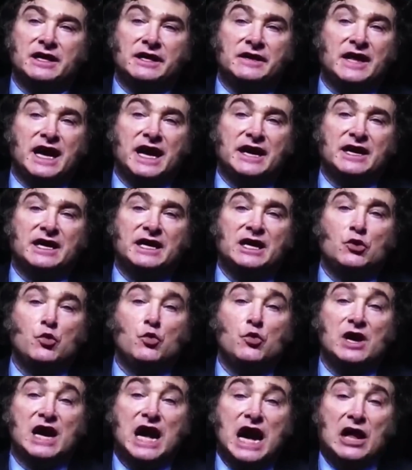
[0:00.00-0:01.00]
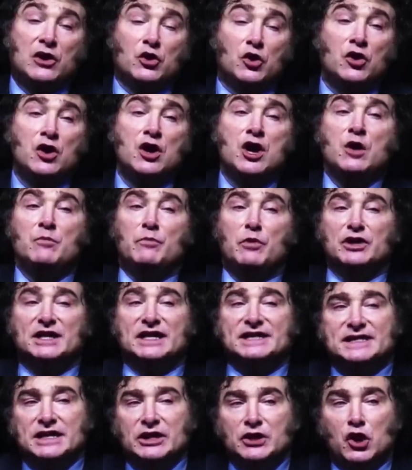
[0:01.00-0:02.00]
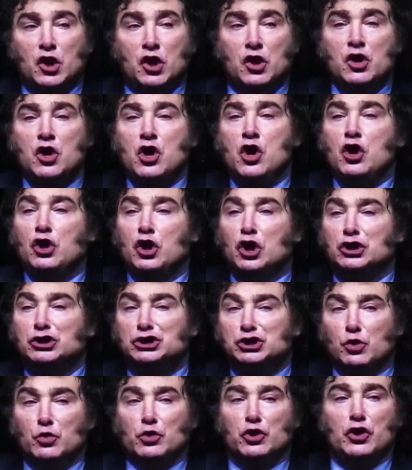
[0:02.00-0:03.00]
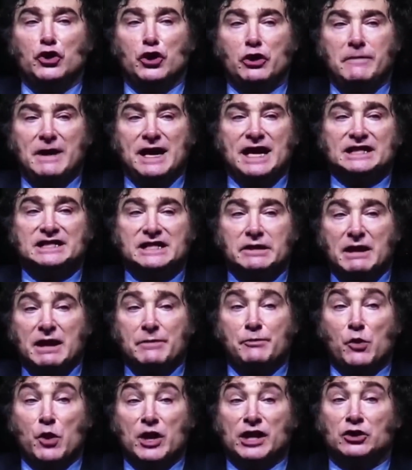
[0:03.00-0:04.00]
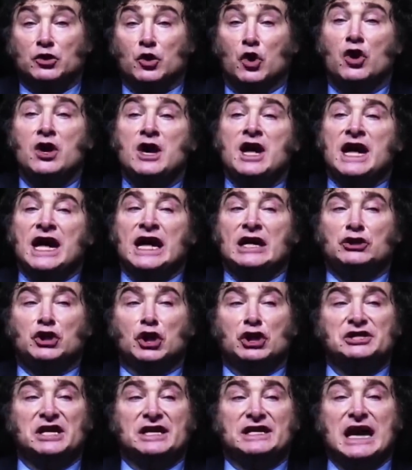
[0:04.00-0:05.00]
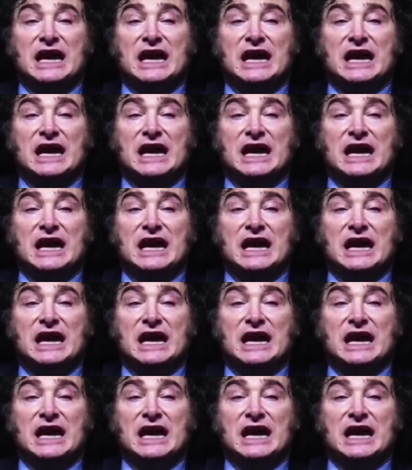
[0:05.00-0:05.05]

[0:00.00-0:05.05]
Milei isn't just leading a country. He's testing an idea